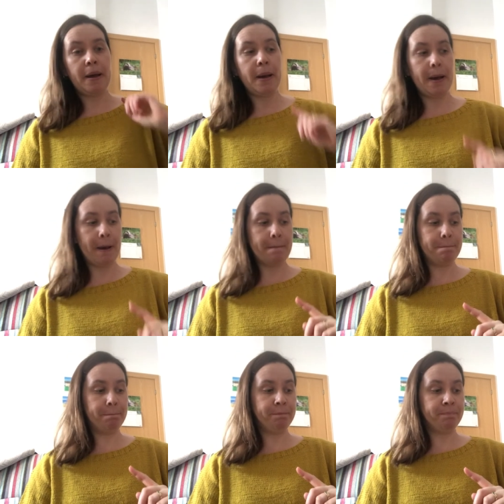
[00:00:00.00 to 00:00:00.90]

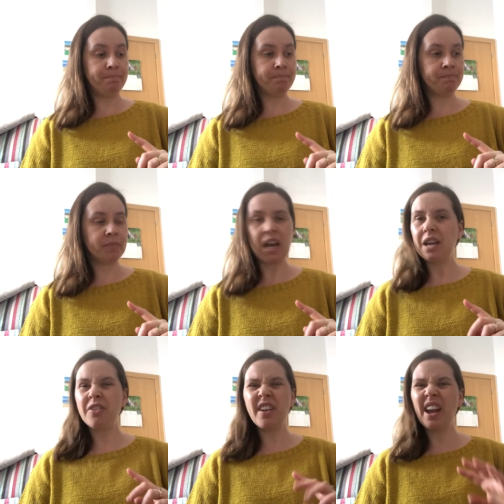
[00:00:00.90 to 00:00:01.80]
Um, I
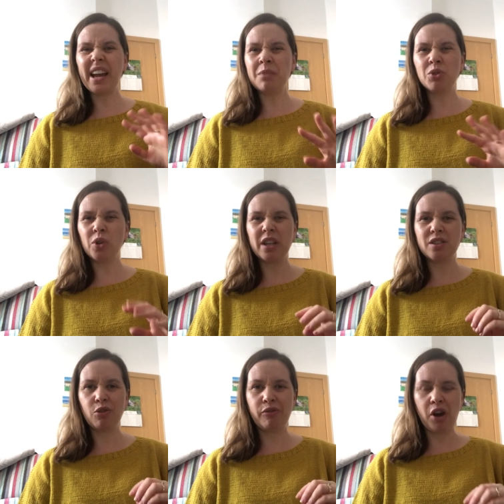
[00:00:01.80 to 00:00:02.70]
feel like I'm talking
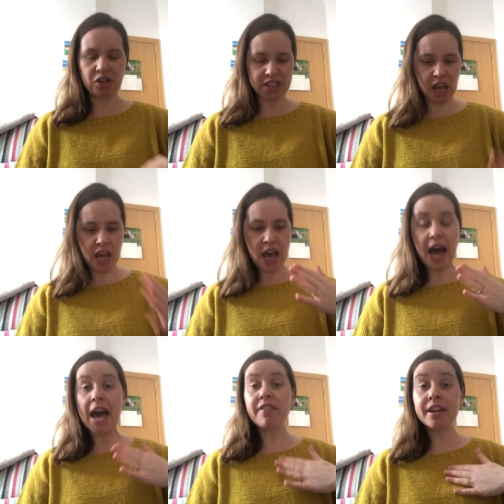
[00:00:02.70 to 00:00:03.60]
so fast.
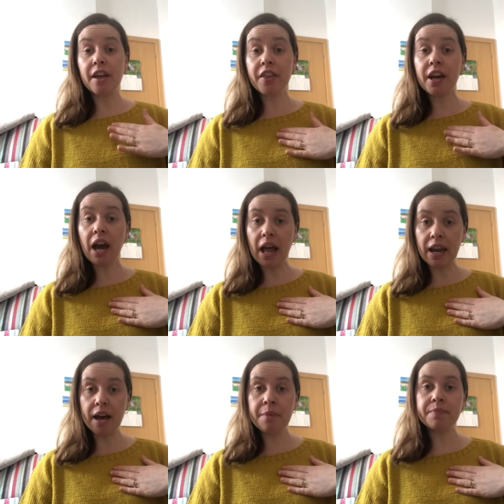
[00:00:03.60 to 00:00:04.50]
I have another
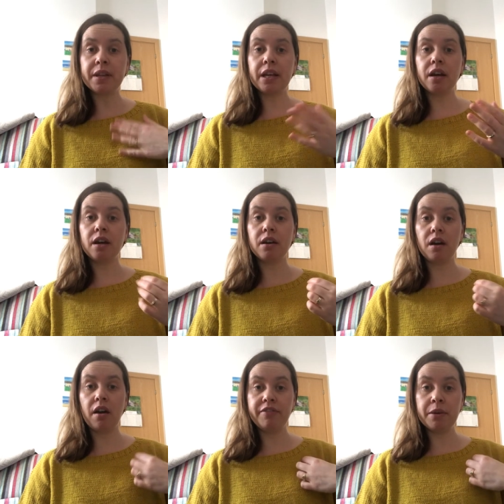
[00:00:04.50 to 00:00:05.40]
color uh,
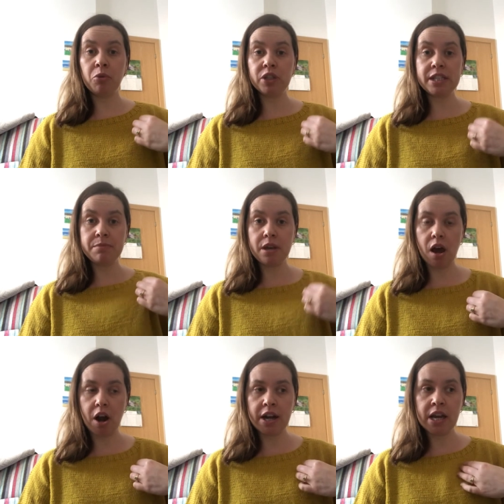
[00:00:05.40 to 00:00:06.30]
of the Mondim
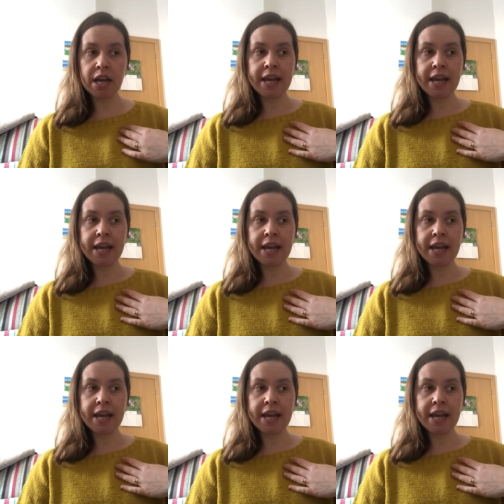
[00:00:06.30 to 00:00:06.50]
yarn.